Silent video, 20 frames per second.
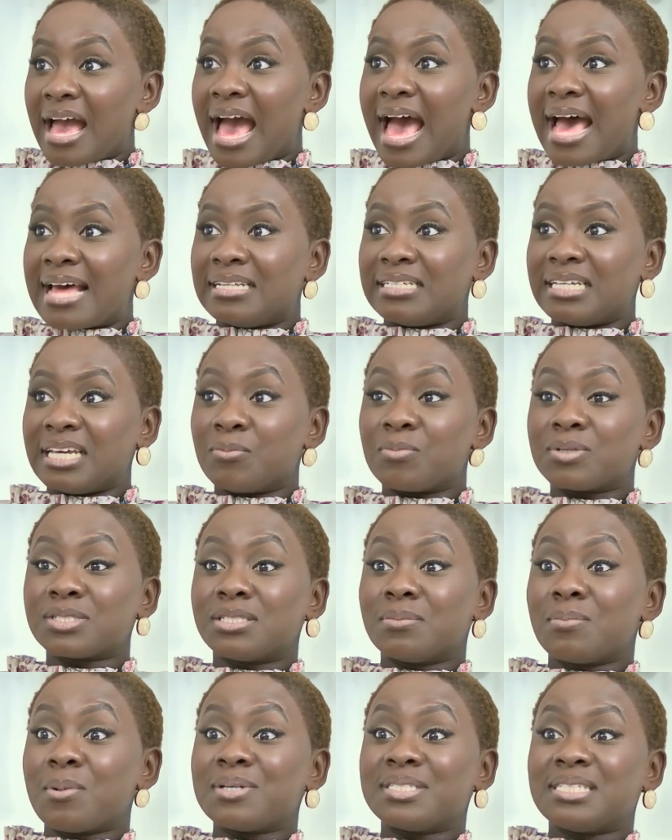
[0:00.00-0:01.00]
And it was
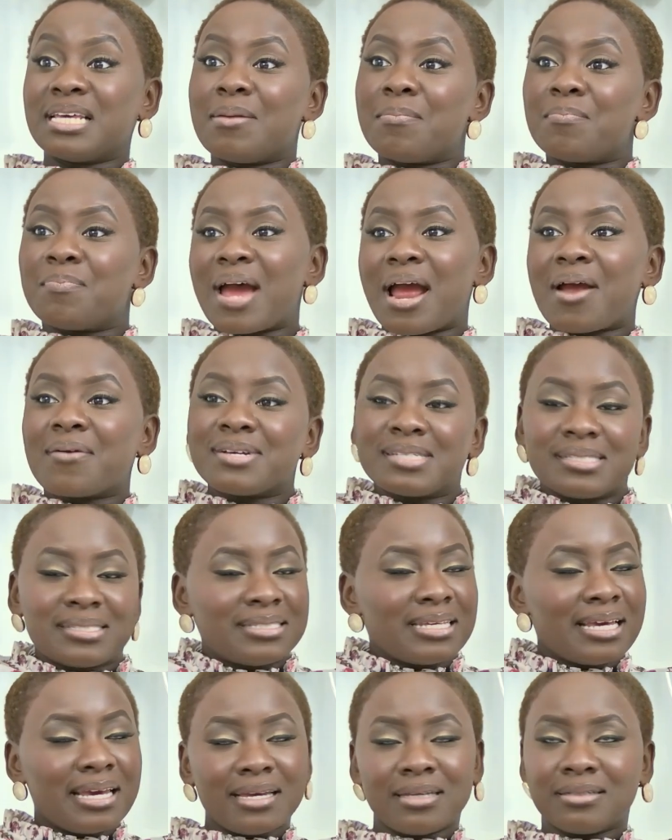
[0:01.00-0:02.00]
the most
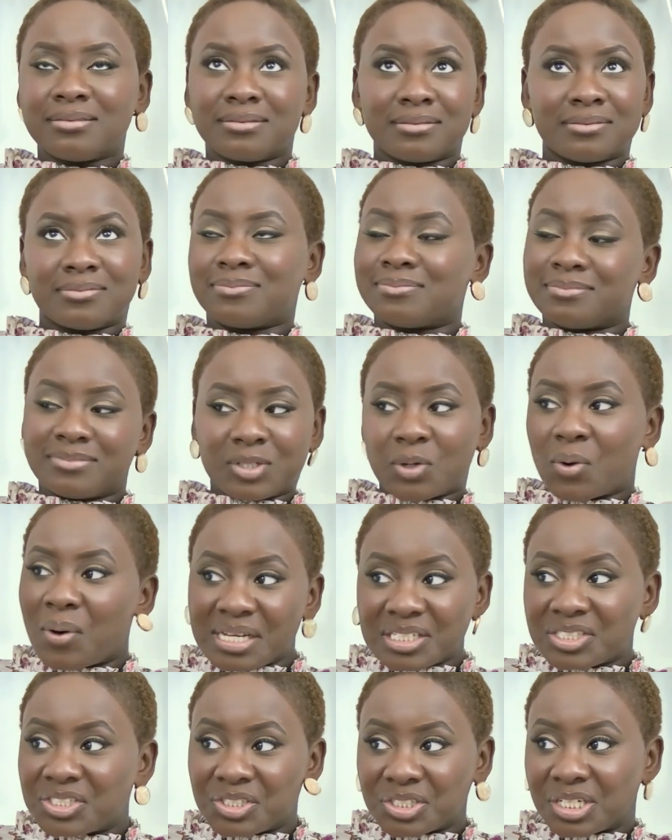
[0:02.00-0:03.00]
embarrassing
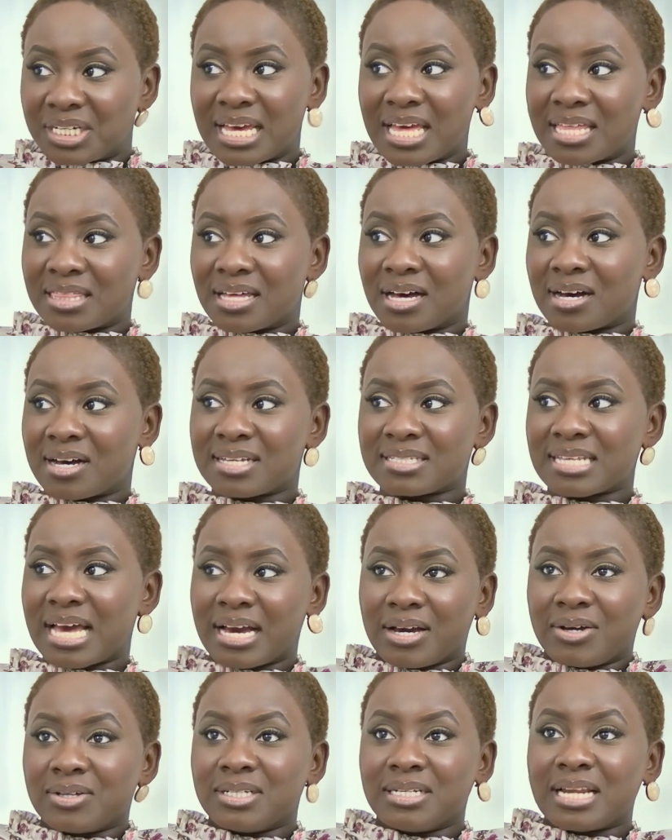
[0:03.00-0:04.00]
question ever, because
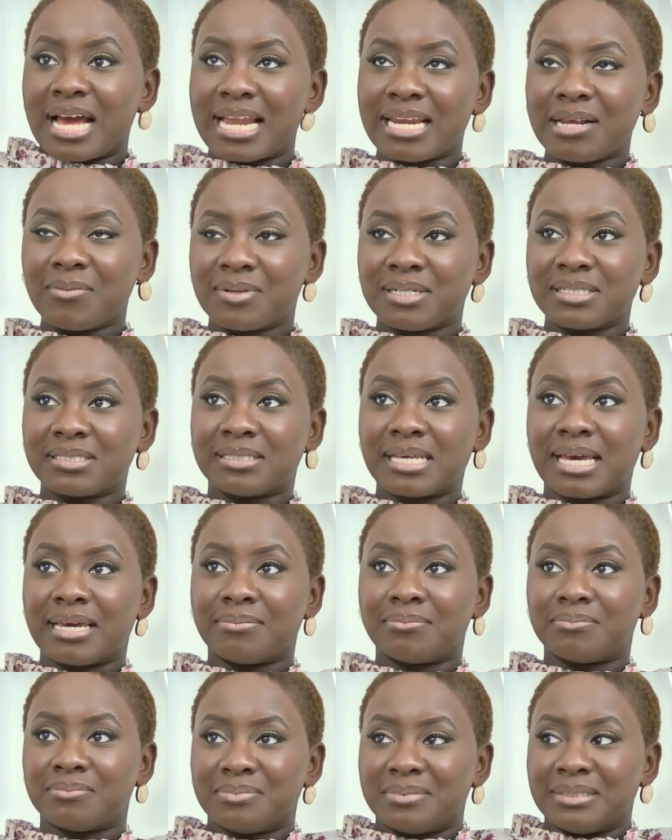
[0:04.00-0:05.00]
I didn't want to
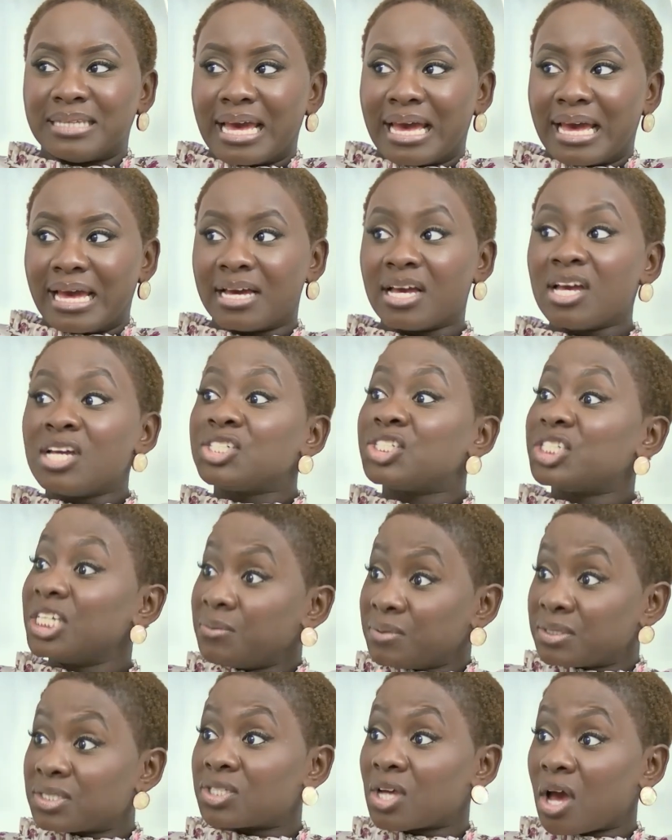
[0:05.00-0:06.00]
say she
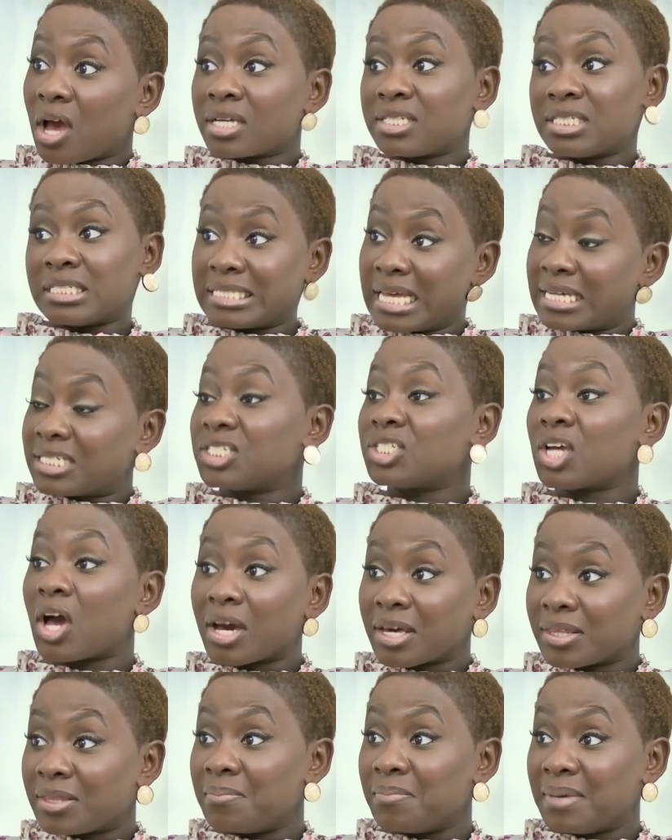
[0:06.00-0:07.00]
was dark. She's actually
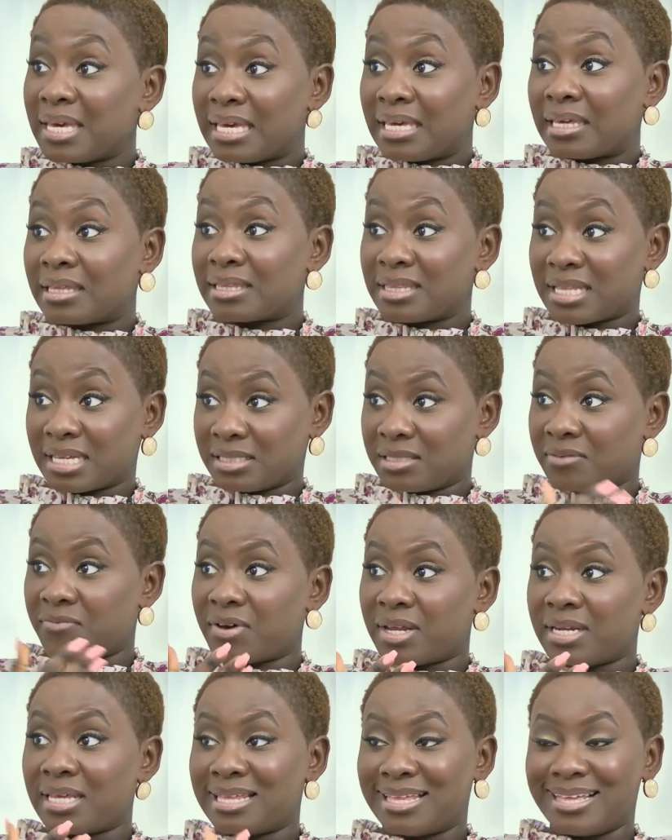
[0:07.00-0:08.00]
darker than me. That's the
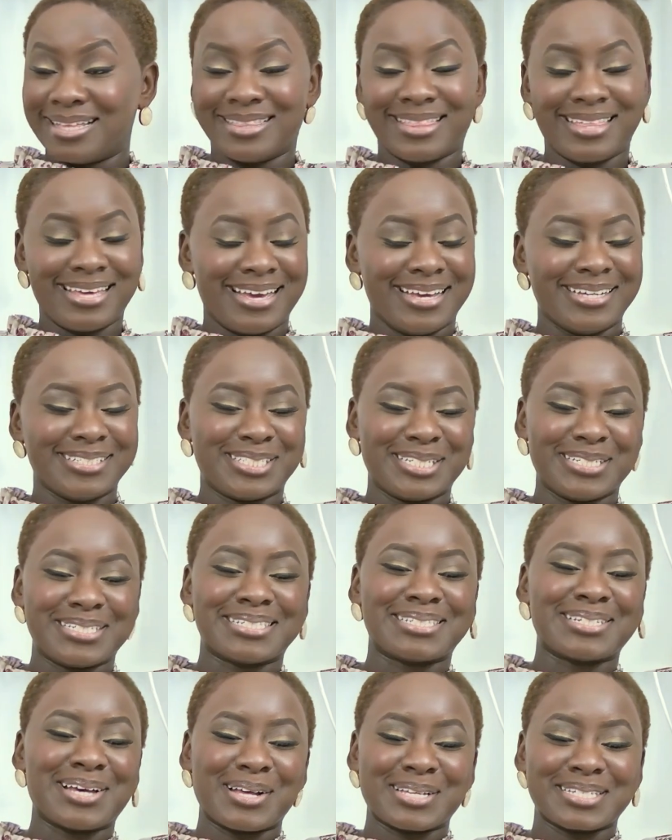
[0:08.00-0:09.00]
funny thing.
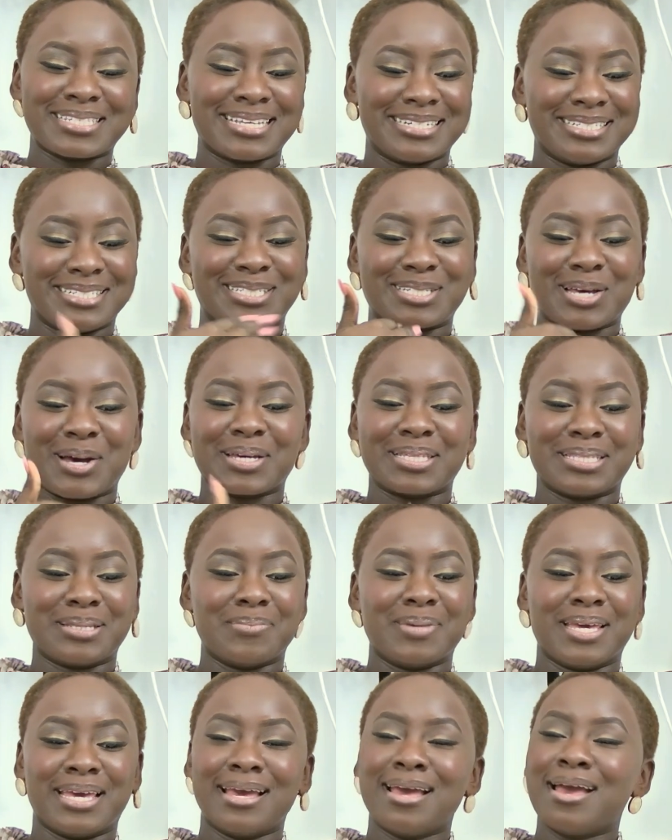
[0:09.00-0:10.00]
She's dark skin, she's darker
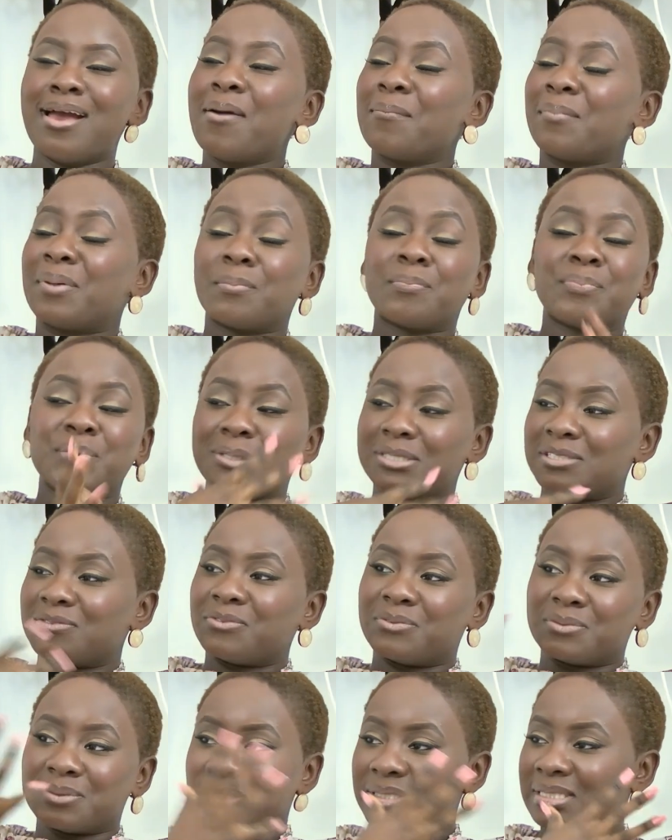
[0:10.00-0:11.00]
than me, but
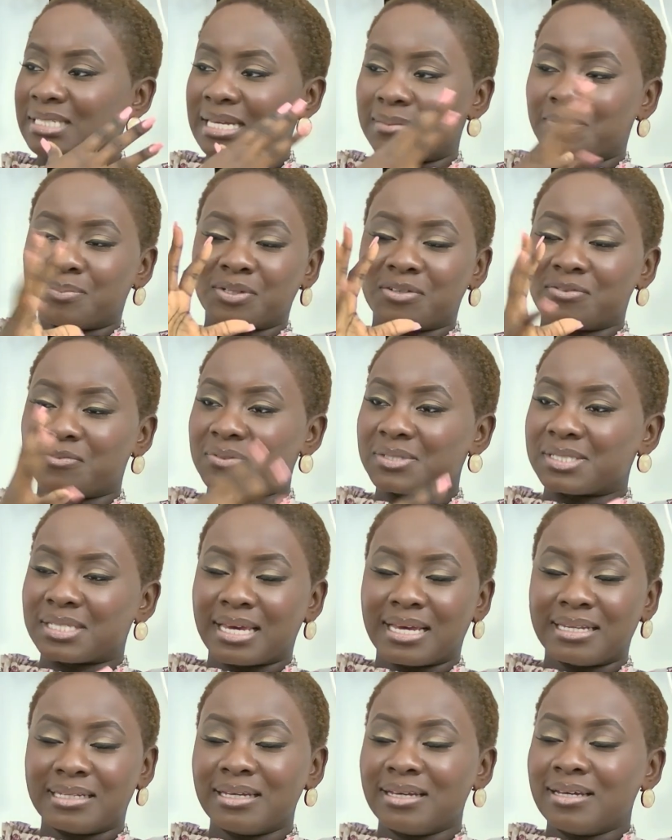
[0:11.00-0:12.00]
beautiful. She had beautiful
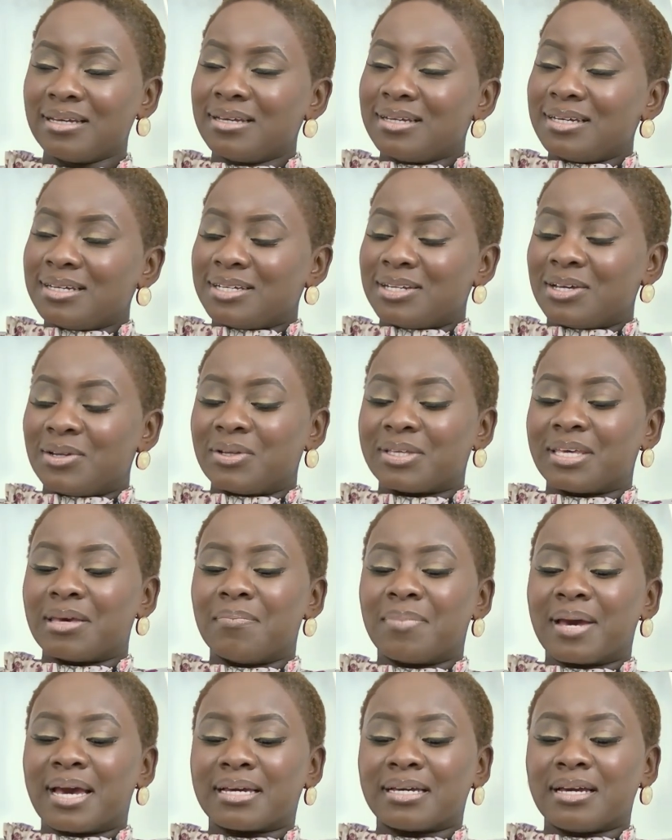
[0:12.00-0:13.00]
skin, you know,
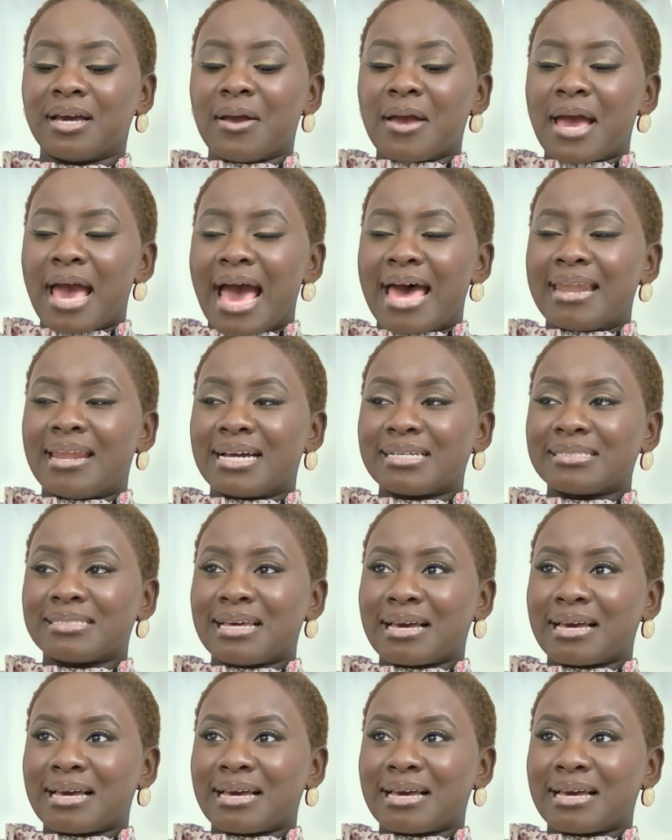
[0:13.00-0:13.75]
looking back. And I was